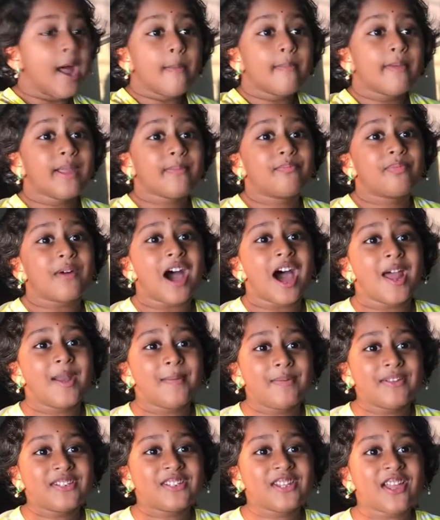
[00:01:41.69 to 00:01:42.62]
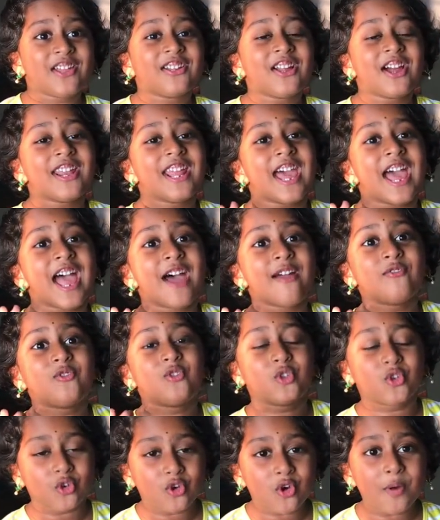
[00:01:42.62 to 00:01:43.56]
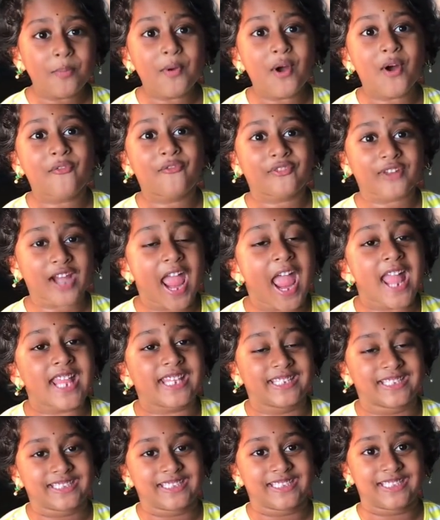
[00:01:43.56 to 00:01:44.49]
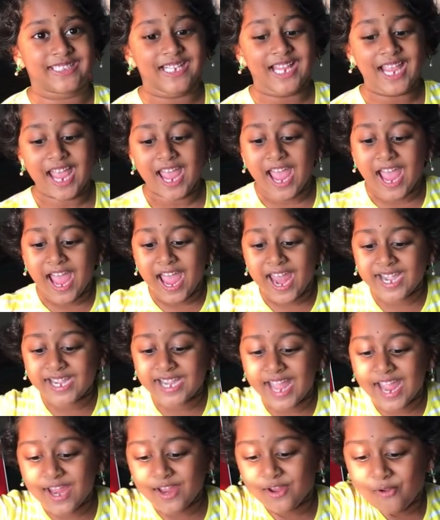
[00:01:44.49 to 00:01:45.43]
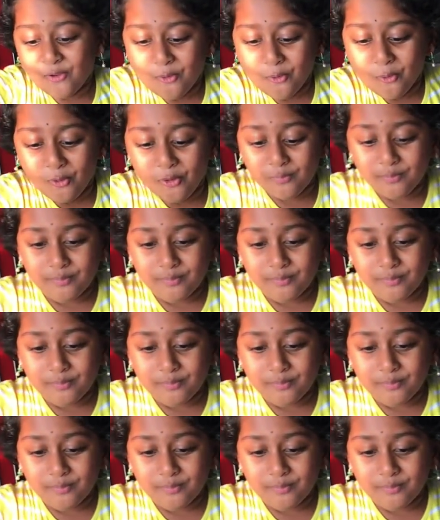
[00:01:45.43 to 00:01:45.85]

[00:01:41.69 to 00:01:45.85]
My Barbies are gonna have two more friends. And I hope...